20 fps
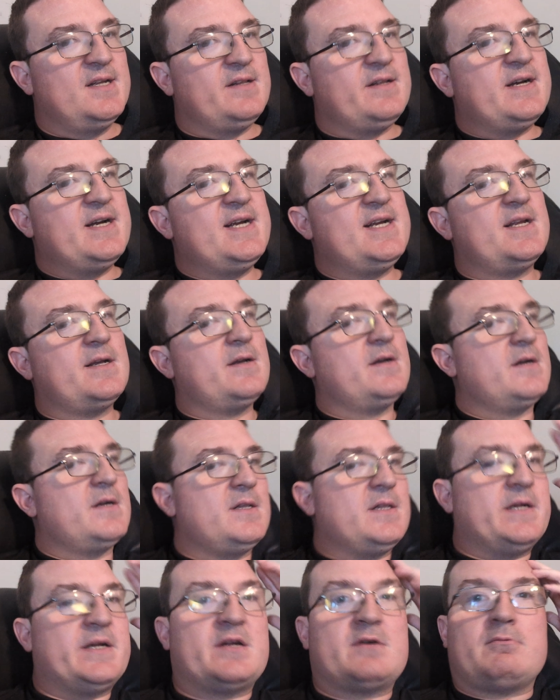like
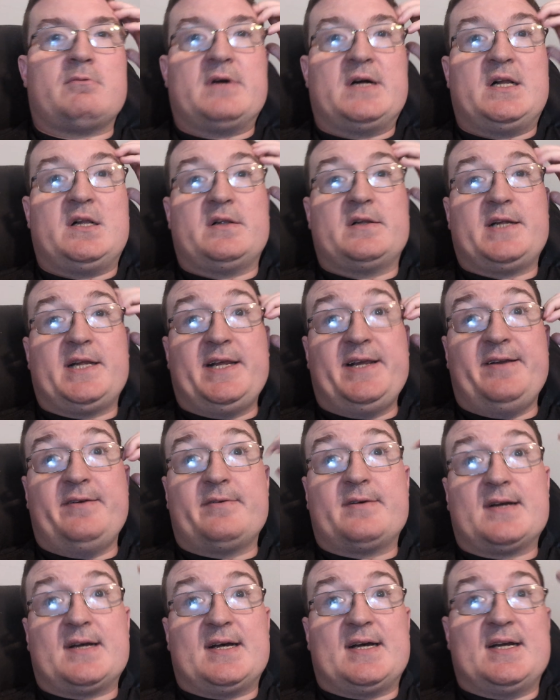like, while
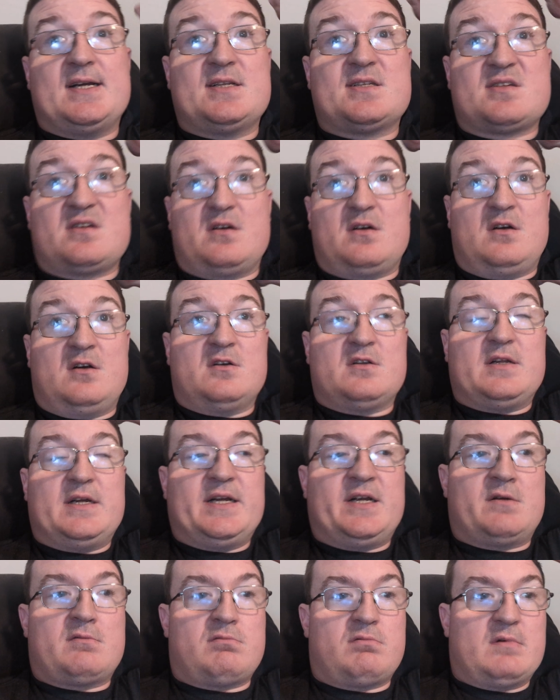you guys are
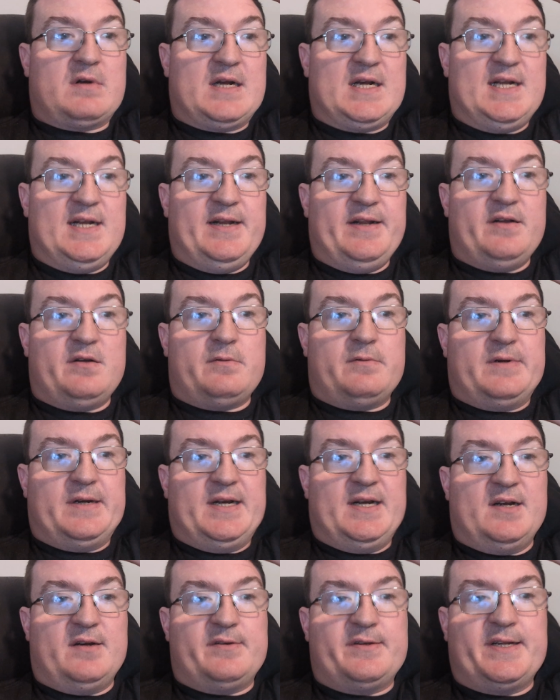like running
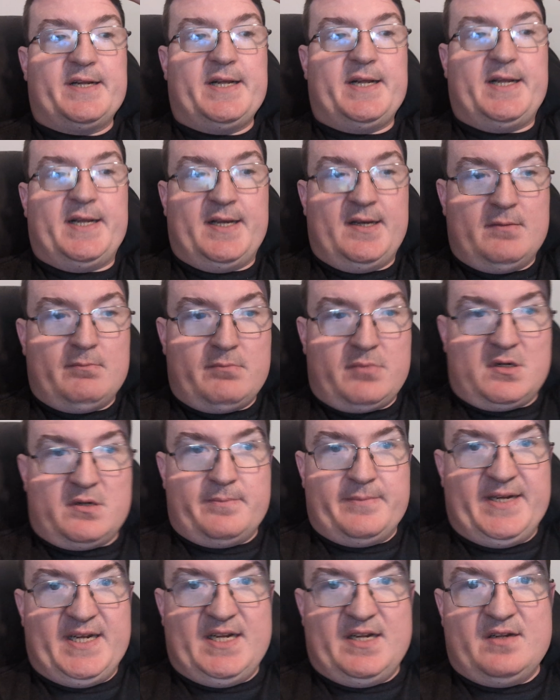around in
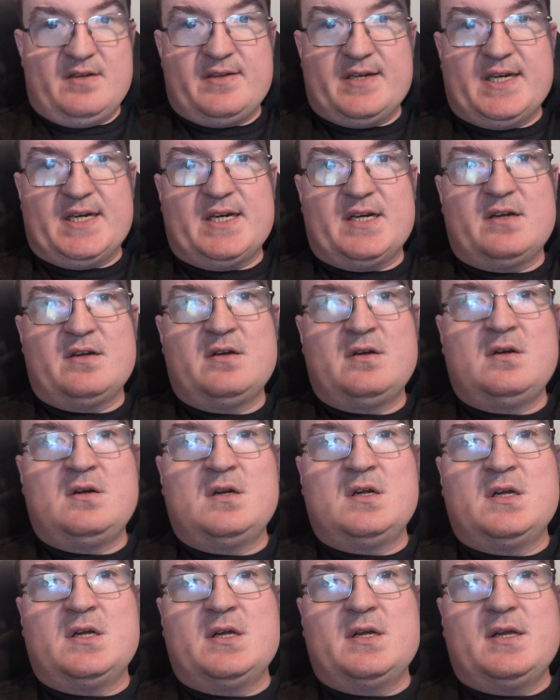Bermuda
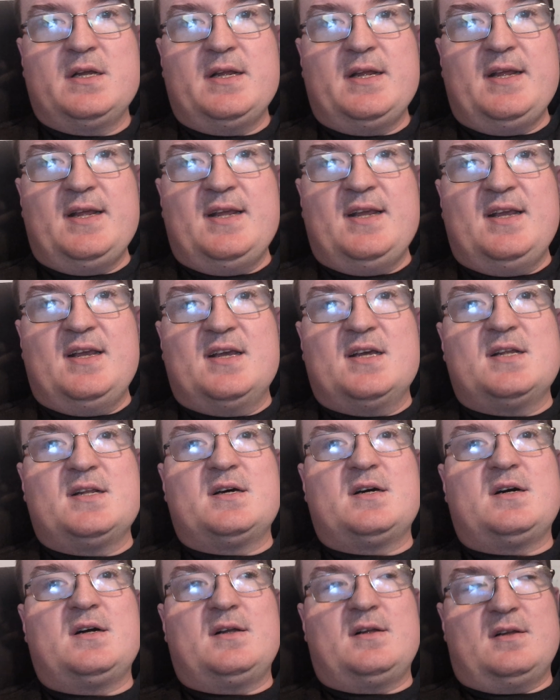
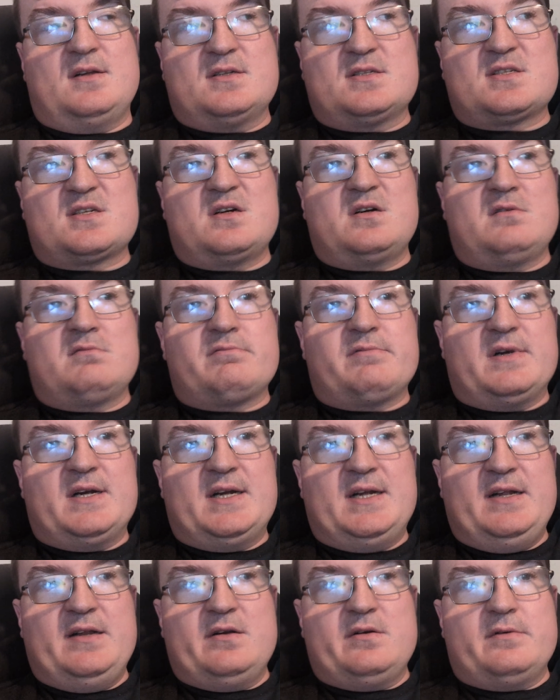and also
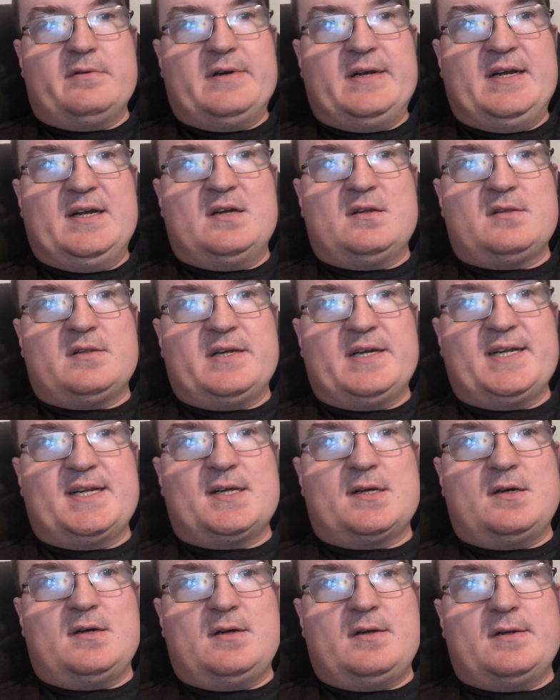running around
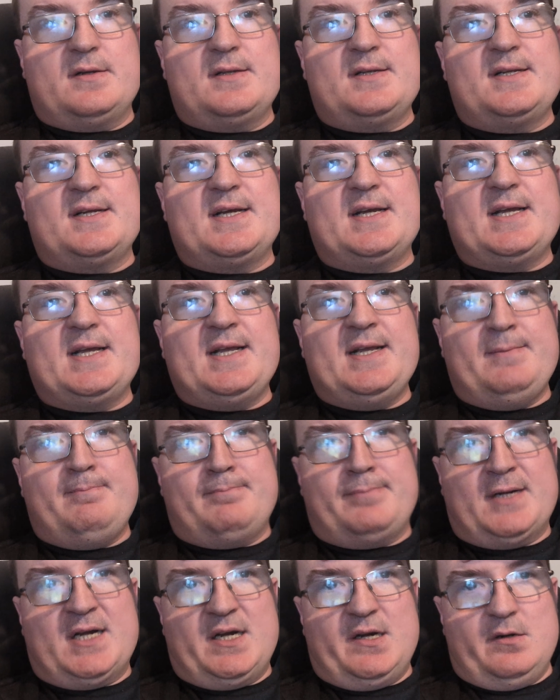like on a
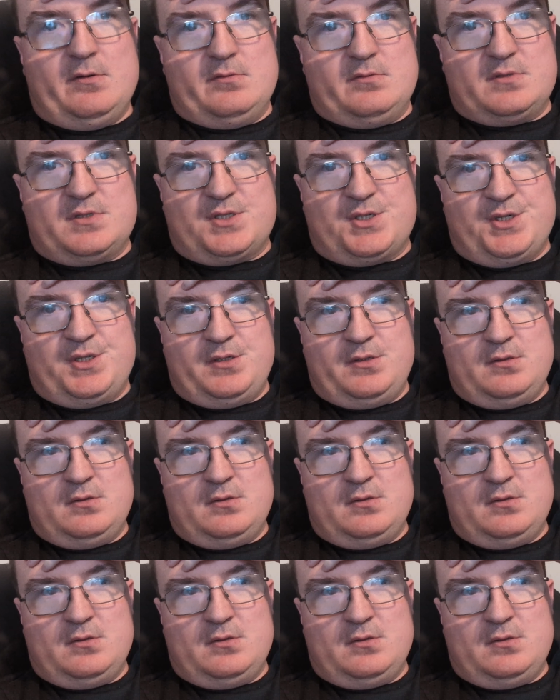boat